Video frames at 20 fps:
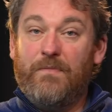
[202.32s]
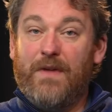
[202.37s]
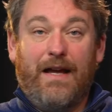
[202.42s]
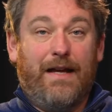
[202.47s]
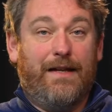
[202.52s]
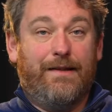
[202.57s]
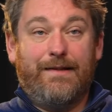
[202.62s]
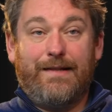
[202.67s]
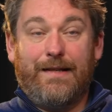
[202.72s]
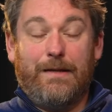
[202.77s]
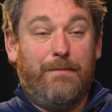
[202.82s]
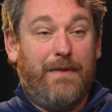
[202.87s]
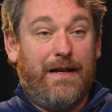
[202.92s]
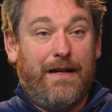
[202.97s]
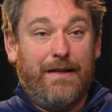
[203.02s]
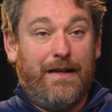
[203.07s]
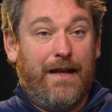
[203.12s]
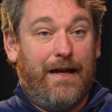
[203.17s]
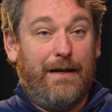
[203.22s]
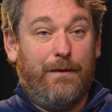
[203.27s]
And to
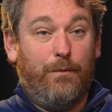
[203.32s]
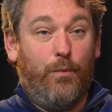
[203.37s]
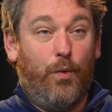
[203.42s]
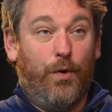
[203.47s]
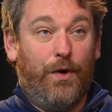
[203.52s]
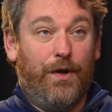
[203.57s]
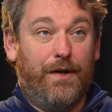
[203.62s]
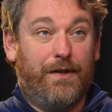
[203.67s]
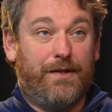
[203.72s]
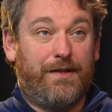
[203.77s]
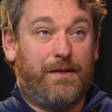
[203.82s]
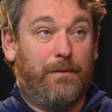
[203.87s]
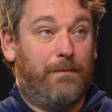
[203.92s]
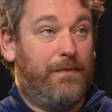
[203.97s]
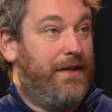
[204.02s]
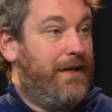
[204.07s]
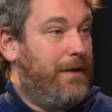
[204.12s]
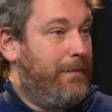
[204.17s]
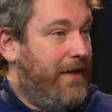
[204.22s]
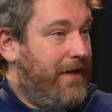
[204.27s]
me, they were
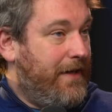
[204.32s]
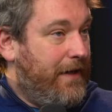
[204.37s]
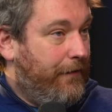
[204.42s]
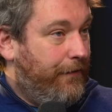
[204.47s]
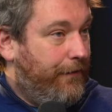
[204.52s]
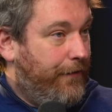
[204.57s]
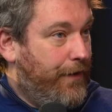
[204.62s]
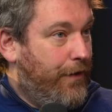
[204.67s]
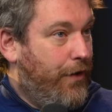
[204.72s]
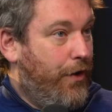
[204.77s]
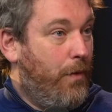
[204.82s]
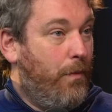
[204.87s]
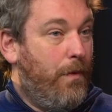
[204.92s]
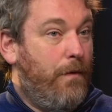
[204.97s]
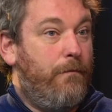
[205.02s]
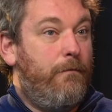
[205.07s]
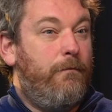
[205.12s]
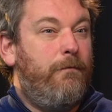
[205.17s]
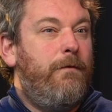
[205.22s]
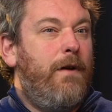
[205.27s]
something a bit different. There
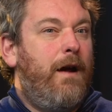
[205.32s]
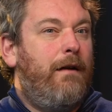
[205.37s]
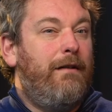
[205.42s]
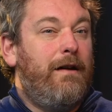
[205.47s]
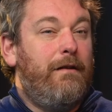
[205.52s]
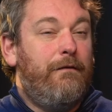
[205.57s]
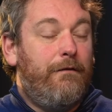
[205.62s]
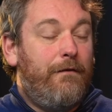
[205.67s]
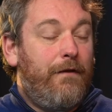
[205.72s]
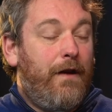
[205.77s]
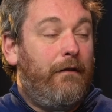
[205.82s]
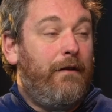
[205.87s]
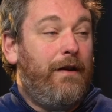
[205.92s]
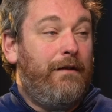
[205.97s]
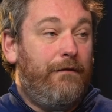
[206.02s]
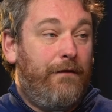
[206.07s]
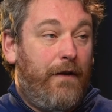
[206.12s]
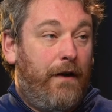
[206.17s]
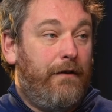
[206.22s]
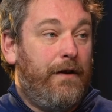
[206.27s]
were very, very,
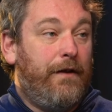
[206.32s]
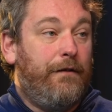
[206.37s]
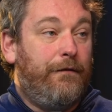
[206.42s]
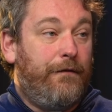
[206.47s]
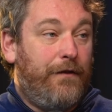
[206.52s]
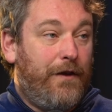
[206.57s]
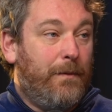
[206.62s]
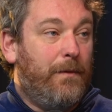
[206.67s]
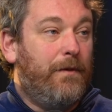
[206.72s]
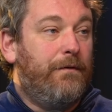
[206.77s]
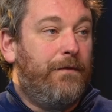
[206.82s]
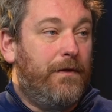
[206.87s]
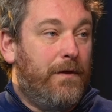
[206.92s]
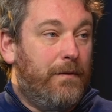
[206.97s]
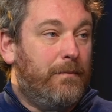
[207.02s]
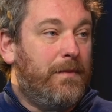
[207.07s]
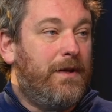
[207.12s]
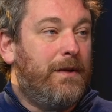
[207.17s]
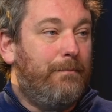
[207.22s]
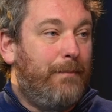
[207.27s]
very few of
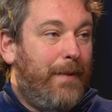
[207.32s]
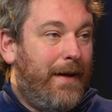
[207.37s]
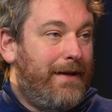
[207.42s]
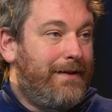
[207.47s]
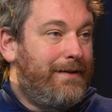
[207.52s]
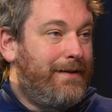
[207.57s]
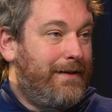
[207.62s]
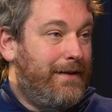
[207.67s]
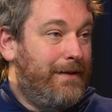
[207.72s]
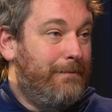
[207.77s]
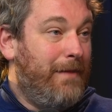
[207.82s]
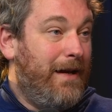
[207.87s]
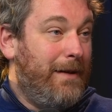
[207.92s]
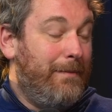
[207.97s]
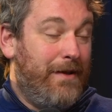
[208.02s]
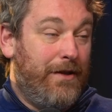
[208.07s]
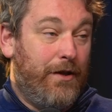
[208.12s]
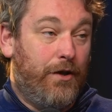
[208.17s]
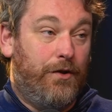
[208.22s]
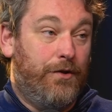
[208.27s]
them compared to
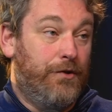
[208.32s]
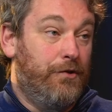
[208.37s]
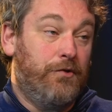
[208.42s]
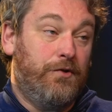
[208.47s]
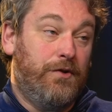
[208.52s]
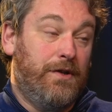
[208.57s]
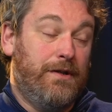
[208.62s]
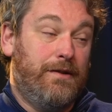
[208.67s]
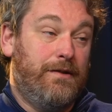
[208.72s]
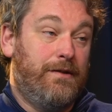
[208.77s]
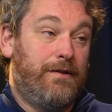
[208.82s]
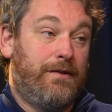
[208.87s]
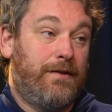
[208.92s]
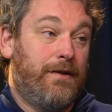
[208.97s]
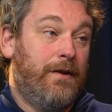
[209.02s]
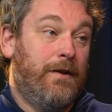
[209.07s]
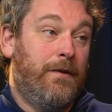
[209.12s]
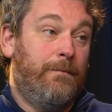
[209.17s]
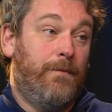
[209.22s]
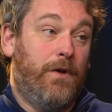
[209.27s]
maybe the hundreds
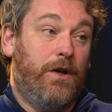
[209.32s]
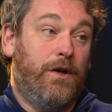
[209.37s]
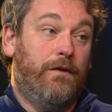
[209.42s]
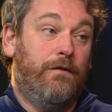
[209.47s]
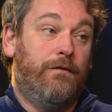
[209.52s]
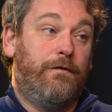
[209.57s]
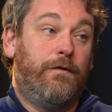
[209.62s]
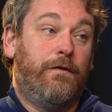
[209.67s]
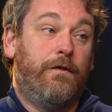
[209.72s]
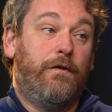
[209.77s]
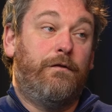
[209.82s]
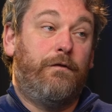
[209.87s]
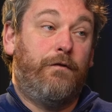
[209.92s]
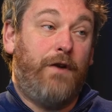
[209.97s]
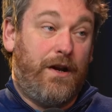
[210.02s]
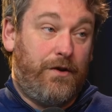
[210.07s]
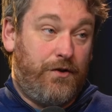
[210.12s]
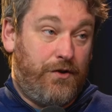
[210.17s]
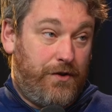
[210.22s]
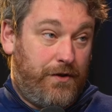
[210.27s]
of
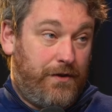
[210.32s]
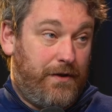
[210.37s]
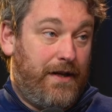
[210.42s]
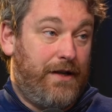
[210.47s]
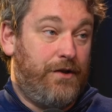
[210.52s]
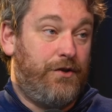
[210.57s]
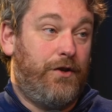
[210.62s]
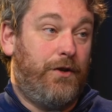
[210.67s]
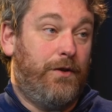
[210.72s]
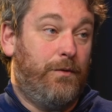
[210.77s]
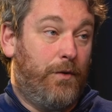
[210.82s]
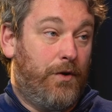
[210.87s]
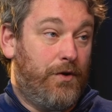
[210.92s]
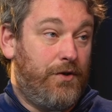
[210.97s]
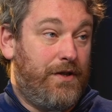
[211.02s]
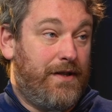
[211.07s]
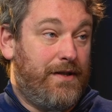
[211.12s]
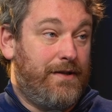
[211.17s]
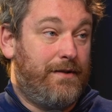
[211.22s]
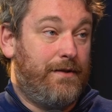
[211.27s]
French issued
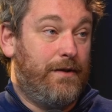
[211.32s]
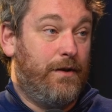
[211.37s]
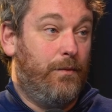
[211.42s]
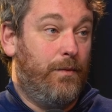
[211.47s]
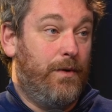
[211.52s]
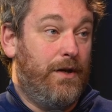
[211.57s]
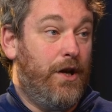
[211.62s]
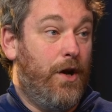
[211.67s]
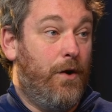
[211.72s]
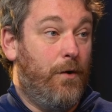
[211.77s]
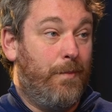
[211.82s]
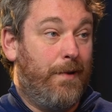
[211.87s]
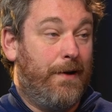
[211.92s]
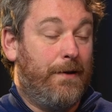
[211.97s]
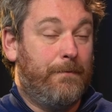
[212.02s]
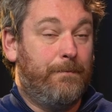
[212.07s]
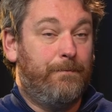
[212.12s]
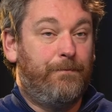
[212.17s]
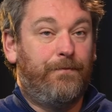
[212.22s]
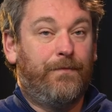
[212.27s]
watches that we know
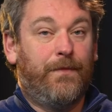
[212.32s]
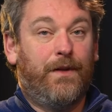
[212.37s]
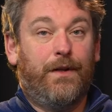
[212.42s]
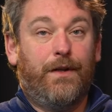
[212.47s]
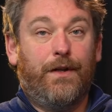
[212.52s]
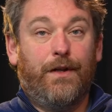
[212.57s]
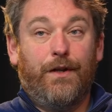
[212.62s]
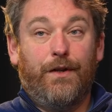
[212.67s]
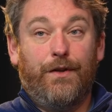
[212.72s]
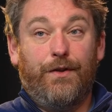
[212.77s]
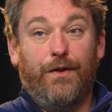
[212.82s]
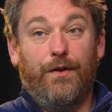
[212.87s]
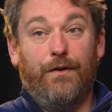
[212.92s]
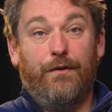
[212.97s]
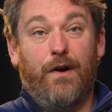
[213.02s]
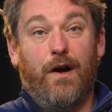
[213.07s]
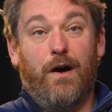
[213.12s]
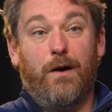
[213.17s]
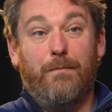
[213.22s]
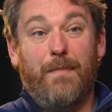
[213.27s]
about.
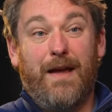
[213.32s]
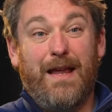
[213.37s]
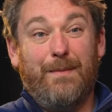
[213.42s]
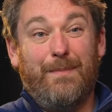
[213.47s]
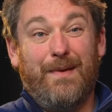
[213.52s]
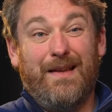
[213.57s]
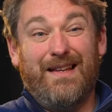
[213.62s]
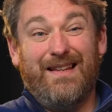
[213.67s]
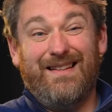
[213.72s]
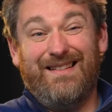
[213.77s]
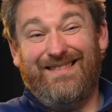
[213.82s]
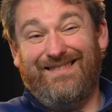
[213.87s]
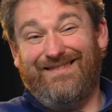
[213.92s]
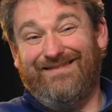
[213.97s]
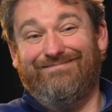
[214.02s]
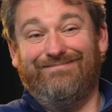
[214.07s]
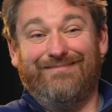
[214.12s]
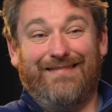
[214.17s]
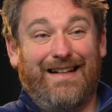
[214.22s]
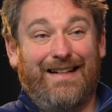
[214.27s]
There are maybe,
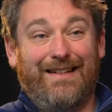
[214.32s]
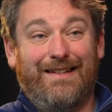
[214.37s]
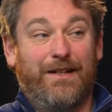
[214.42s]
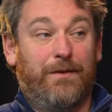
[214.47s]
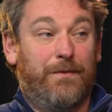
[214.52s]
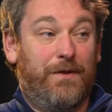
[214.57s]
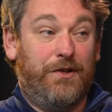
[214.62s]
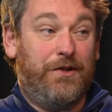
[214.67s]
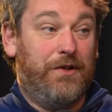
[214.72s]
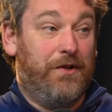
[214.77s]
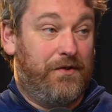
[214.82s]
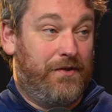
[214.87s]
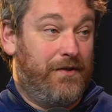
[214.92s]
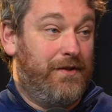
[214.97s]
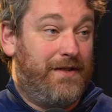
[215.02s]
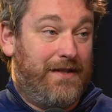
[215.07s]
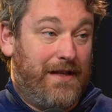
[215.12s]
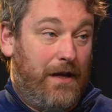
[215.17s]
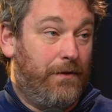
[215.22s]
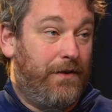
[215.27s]
a dozen
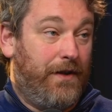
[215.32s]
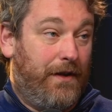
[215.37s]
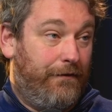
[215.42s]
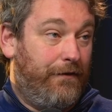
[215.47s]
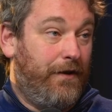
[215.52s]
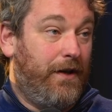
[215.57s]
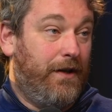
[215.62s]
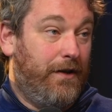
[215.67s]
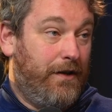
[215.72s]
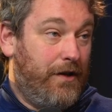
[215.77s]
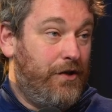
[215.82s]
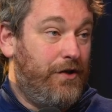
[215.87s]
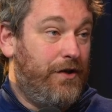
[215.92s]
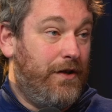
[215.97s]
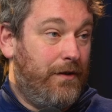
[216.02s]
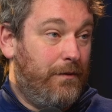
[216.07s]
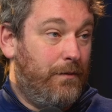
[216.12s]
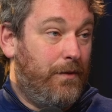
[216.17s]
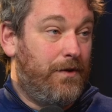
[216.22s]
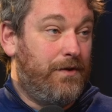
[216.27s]
South African
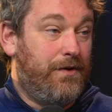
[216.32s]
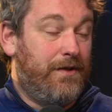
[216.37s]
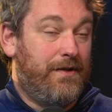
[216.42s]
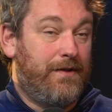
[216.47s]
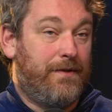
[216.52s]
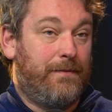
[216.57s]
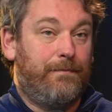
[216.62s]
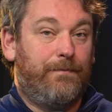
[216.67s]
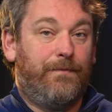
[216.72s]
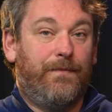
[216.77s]
issued watches.